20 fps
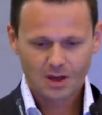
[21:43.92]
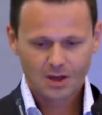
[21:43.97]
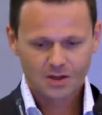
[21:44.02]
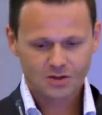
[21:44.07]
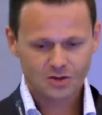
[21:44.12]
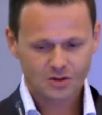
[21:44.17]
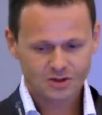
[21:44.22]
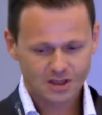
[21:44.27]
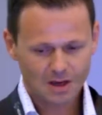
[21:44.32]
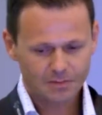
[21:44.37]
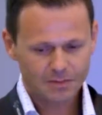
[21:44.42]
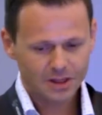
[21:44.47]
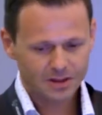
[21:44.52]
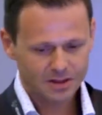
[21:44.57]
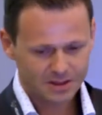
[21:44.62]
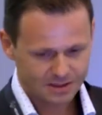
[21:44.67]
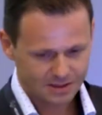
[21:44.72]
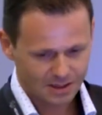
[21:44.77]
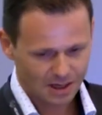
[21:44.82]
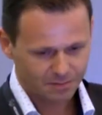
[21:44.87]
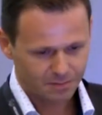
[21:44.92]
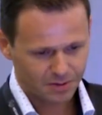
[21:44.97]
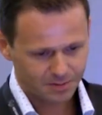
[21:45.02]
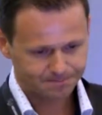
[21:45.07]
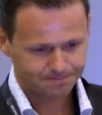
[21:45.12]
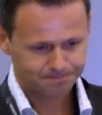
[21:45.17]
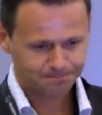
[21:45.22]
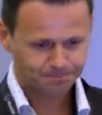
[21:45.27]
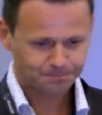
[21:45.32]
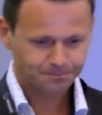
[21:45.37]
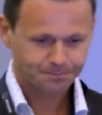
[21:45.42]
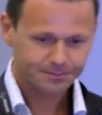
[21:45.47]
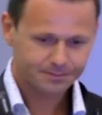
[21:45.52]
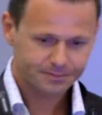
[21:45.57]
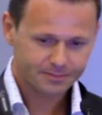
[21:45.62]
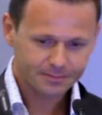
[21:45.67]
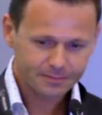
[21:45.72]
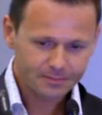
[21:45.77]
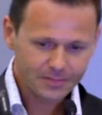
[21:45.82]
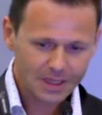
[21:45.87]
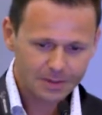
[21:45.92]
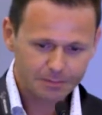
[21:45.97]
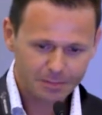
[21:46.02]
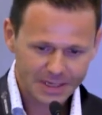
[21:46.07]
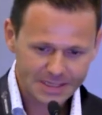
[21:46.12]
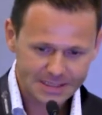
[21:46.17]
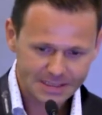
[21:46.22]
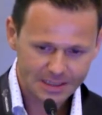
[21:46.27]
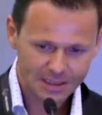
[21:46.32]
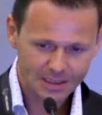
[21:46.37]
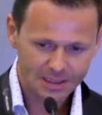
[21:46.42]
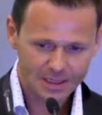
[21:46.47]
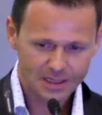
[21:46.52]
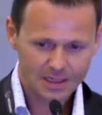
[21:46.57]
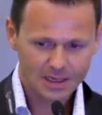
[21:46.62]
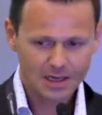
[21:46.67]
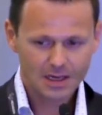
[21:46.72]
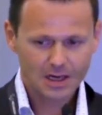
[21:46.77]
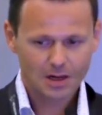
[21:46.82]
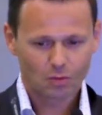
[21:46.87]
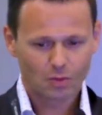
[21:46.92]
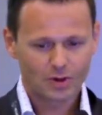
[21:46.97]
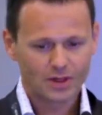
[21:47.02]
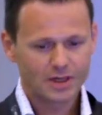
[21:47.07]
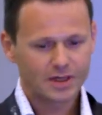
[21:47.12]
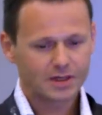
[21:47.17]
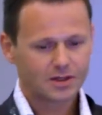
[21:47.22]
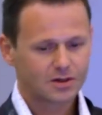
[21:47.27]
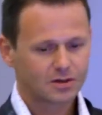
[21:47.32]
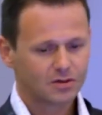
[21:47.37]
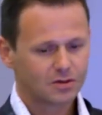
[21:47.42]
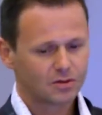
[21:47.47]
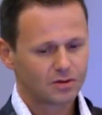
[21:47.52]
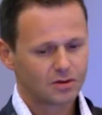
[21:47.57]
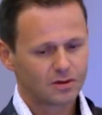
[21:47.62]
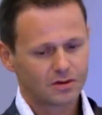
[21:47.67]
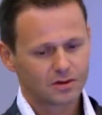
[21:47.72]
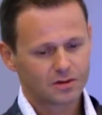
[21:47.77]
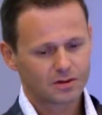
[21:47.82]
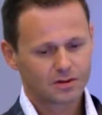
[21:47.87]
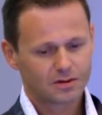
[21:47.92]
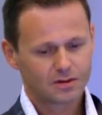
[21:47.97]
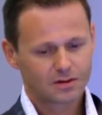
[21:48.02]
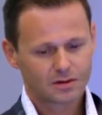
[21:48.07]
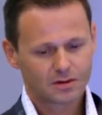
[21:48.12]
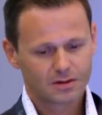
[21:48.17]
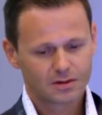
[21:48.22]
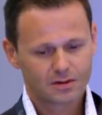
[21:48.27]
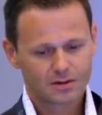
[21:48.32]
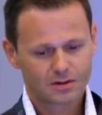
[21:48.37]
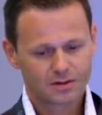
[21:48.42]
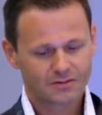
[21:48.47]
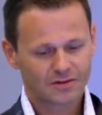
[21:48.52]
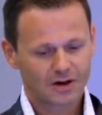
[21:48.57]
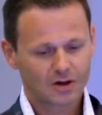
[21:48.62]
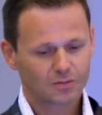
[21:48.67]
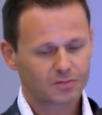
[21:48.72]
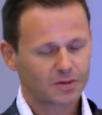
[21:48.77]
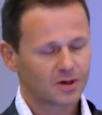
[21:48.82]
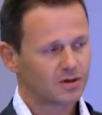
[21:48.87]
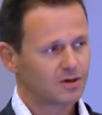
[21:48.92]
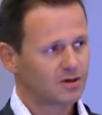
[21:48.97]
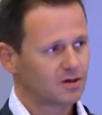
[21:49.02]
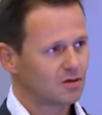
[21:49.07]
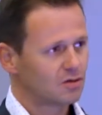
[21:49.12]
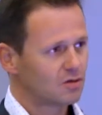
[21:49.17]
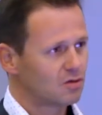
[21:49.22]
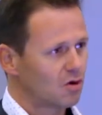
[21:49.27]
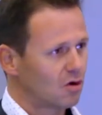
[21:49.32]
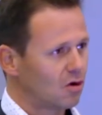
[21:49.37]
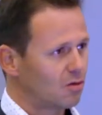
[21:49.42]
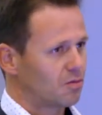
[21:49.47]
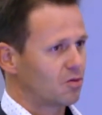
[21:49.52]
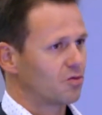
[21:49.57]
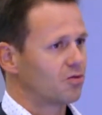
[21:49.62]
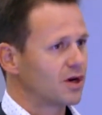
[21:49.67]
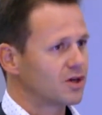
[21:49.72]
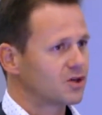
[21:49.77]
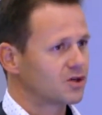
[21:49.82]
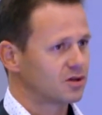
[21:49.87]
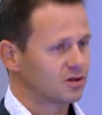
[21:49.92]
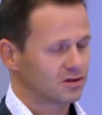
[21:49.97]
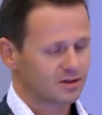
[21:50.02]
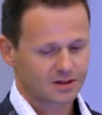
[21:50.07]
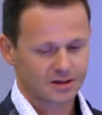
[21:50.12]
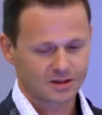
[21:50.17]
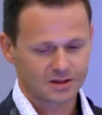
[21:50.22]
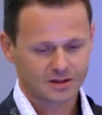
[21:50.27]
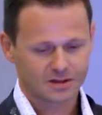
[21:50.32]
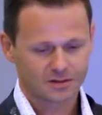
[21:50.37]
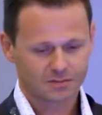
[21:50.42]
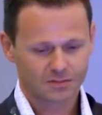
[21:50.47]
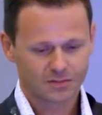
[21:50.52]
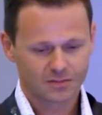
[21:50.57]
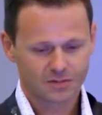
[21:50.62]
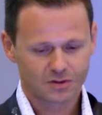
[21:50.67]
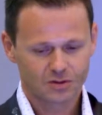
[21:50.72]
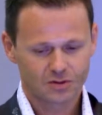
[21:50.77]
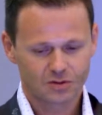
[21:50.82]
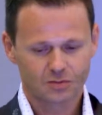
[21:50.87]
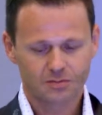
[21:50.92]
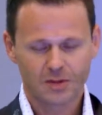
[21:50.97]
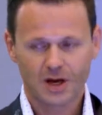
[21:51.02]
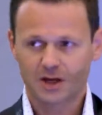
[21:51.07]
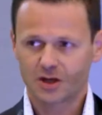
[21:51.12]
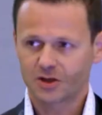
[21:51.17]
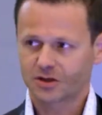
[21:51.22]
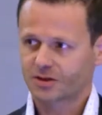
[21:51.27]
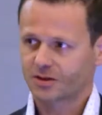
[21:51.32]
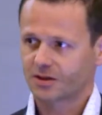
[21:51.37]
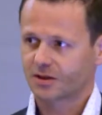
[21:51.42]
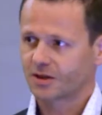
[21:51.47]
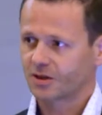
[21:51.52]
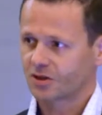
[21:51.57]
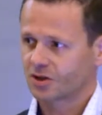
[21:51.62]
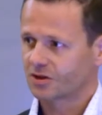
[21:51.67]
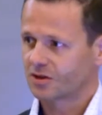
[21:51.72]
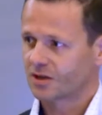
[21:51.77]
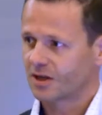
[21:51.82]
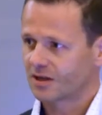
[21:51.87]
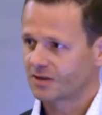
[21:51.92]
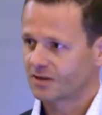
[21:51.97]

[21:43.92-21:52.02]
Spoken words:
So summing this up, basically, we need to develop a new operational system to manage the digital